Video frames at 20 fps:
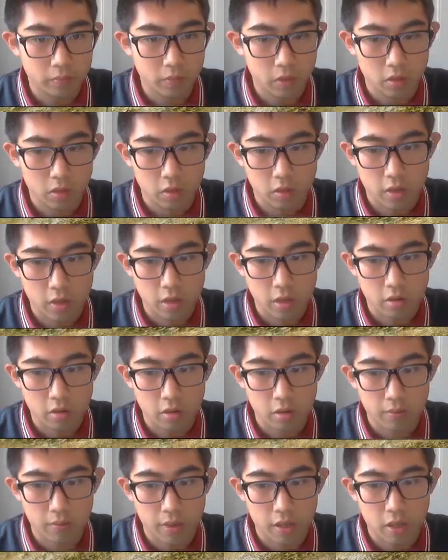how
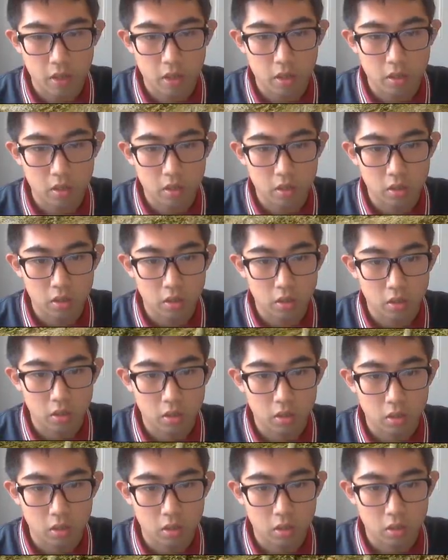I play it and
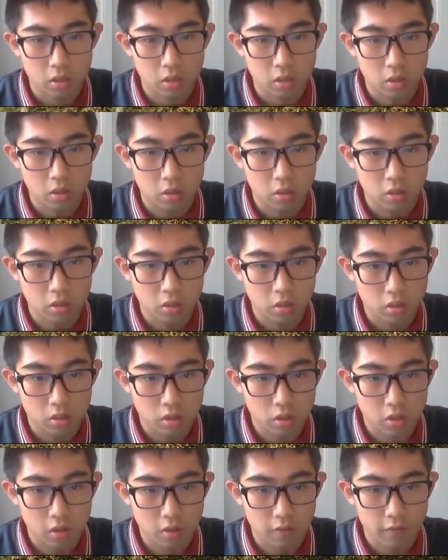
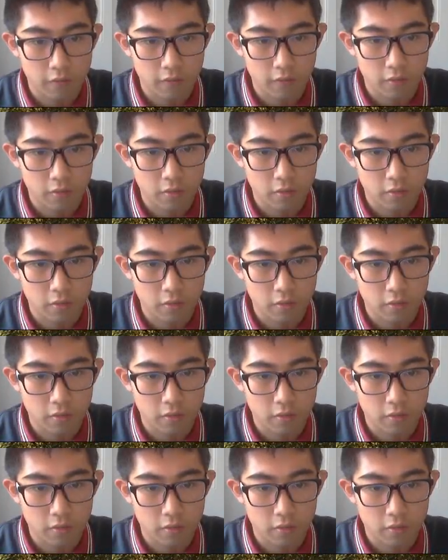stuff.